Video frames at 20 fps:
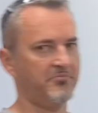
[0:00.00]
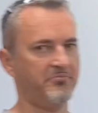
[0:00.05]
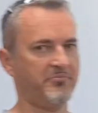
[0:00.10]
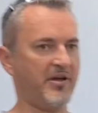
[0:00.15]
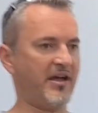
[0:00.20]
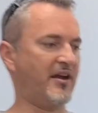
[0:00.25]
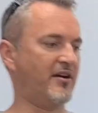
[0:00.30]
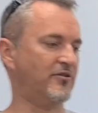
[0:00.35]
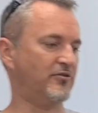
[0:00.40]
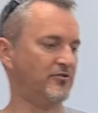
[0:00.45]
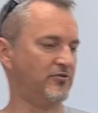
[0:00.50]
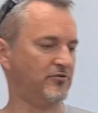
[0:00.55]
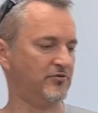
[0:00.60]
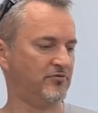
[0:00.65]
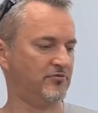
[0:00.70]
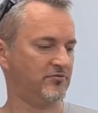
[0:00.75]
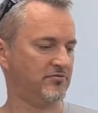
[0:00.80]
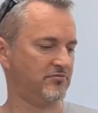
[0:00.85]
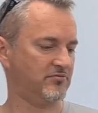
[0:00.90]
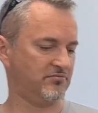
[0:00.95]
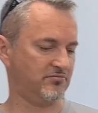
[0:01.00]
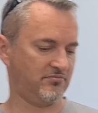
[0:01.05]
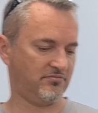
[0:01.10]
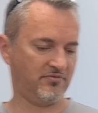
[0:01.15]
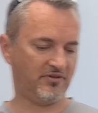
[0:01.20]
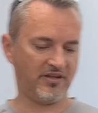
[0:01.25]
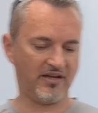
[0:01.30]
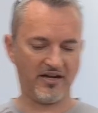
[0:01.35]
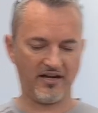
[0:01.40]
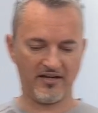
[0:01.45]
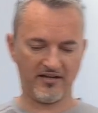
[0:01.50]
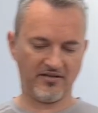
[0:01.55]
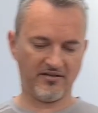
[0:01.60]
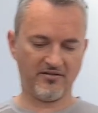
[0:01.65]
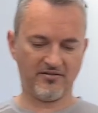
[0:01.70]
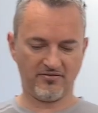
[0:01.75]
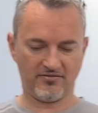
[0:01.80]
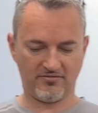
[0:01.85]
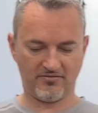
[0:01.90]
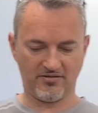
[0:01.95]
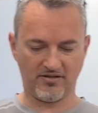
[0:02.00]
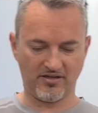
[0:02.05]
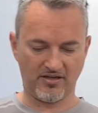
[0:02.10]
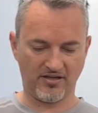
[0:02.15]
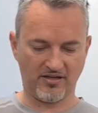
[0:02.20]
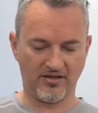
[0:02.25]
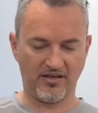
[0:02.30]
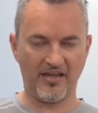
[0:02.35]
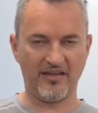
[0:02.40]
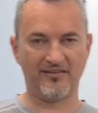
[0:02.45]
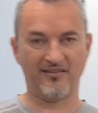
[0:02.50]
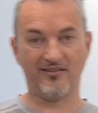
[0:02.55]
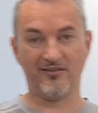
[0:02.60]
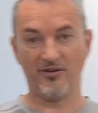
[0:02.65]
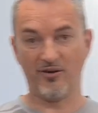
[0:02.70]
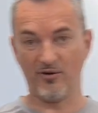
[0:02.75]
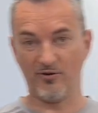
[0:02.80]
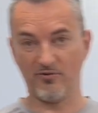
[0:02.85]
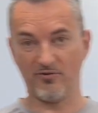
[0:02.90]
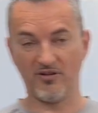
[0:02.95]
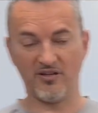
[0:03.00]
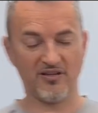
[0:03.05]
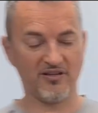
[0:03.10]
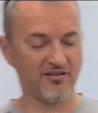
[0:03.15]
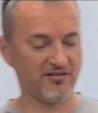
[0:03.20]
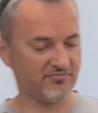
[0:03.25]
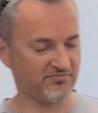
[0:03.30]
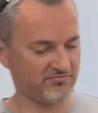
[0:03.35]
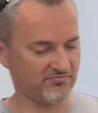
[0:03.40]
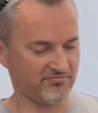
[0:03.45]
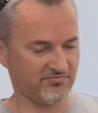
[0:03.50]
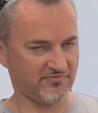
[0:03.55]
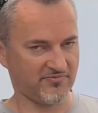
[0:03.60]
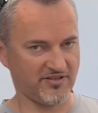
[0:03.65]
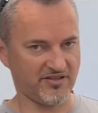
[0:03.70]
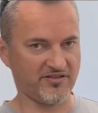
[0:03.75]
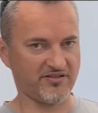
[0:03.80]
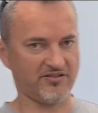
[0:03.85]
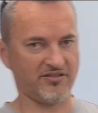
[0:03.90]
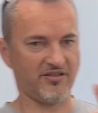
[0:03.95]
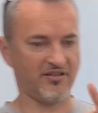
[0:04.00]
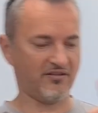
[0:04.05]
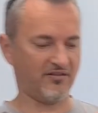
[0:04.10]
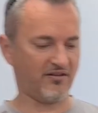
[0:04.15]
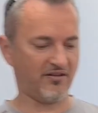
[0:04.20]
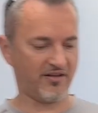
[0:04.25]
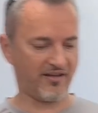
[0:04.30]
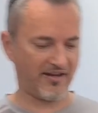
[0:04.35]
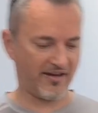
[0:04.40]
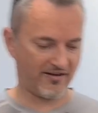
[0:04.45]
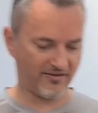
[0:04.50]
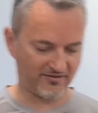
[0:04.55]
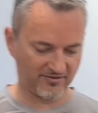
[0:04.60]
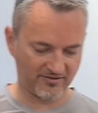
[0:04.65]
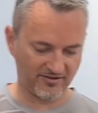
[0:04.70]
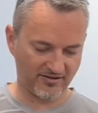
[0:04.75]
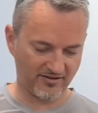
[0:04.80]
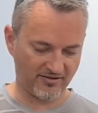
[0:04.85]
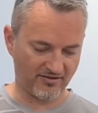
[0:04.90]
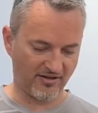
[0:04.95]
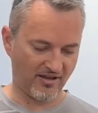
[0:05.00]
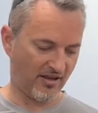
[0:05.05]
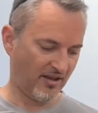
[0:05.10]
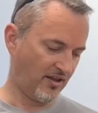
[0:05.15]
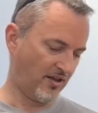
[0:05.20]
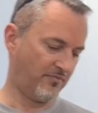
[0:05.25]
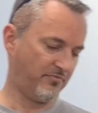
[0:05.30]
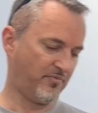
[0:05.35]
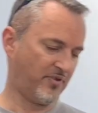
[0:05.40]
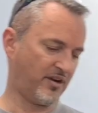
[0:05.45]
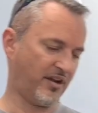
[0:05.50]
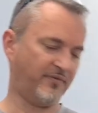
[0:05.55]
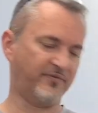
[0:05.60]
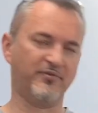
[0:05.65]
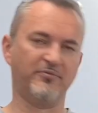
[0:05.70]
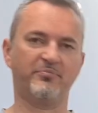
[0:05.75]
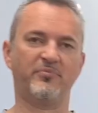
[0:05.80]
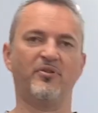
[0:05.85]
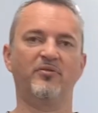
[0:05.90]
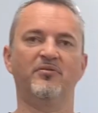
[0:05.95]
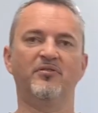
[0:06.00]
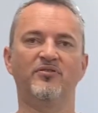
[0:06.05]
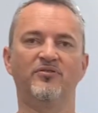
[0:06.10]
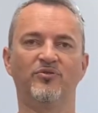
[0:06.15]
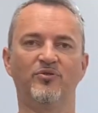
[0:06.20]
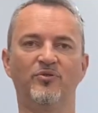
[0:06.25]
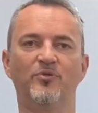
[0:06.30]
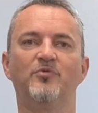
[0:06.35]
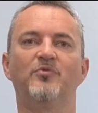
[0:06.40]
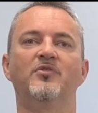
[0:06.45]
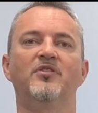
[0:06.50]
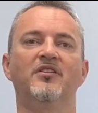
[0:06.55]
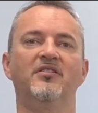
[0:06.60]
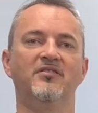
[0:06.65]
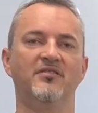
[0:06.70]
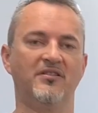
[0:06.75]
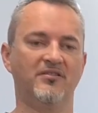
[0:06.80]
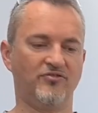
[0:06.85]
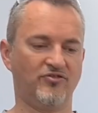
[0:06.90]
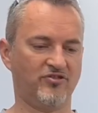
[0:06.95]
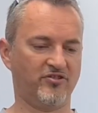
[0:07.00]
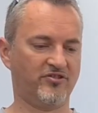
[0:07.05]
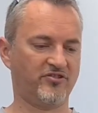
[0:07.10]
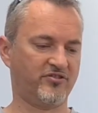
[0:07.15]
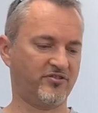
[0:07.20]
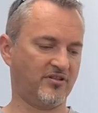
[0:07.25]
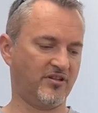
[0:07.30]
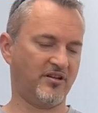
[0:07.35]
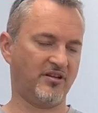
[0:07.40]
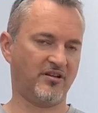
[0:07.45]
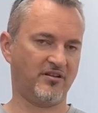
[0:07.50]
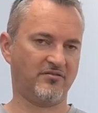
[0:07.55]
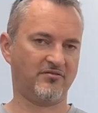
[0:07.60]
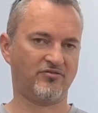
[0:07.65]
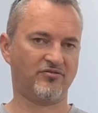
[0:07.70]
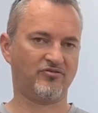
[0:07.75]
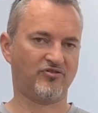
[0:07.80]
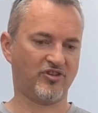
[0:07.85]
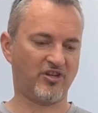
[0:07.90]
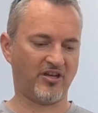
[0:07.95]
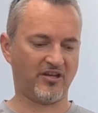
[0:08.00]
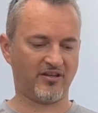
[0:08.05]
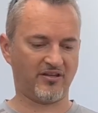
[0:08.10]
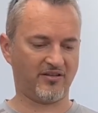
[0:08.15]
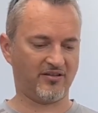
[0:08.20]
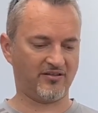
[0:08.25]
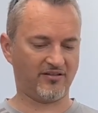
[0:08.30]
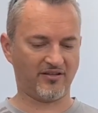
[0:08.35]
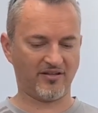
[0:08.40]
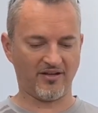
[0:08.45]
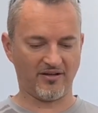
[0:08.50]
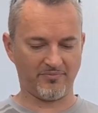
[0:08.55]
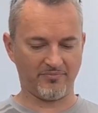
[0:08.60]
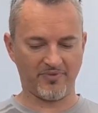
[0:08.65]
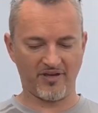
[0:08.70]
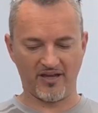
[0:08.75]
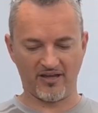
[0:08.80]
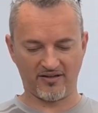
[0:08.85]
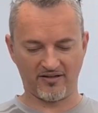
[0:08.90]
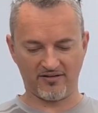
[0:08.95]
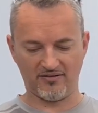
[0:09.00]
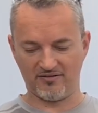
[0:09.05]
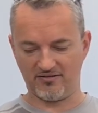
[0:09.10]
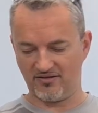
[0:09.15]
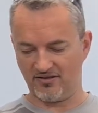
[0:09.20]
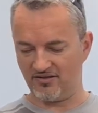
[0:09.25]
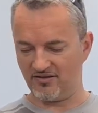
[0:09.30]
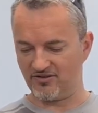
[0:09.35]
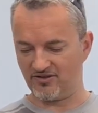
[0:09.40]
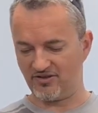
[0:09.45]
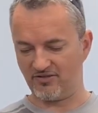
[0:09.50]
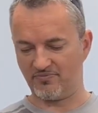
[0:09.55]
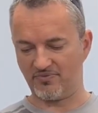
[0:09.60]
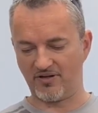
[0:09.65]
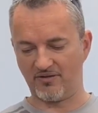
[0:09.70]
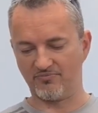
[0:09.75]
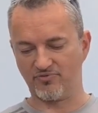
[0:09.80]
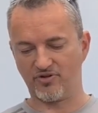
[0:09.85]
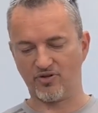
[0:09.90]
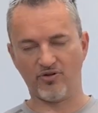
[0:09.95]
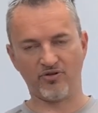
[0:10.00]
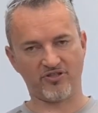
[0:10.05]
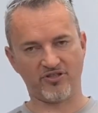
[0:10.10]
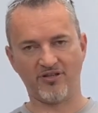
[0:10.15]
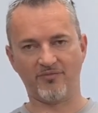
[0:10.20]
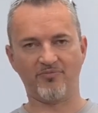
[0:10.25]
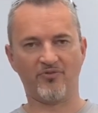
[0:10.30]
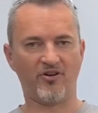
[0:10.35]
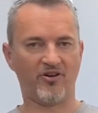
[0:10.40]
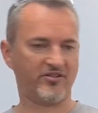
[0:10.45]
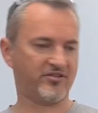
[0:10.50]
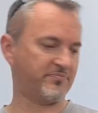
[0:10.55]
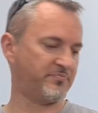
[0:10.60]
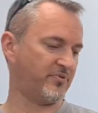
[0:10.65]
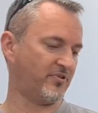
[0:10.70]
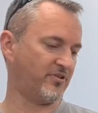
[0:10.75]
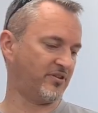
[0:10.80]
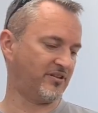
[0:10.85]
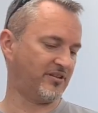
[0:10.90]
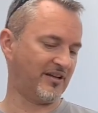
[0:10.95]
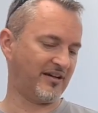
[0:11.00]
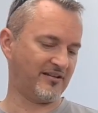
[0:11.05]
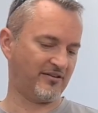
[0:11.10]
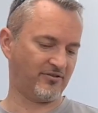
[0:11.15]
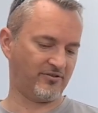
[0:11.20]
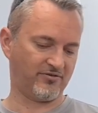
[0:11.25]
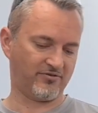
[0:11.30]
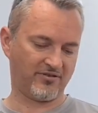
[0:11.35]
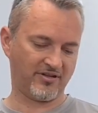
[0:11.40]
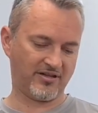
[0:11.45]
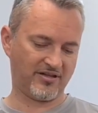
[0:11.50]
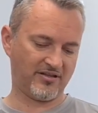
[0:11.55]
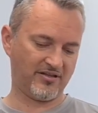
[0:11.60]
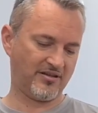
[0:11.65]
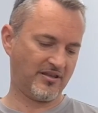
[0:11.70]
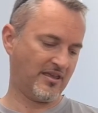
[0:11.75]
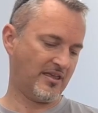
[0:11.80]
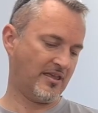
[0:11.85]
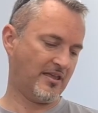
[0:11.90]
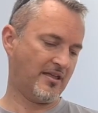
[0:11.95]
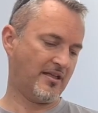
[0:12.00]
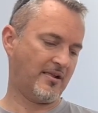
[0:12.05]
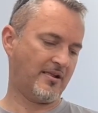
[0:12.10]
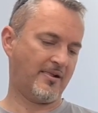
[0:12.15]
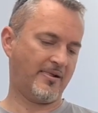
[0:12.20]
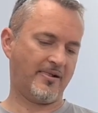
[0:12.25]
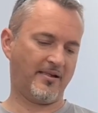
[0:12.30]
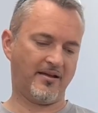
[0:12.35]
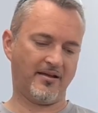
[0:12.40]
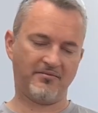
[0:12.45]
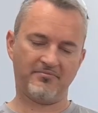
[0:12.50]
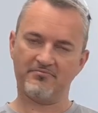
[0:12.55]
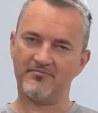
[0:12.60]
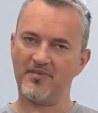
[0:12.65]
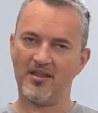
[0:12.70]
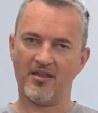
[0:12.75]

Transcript: barrel done uh, and the no ring, this thing I guarantee I'd have to probably do one and just uh, check it and come back and uh, see. But I'm sure some guys have probably done it already. Uh,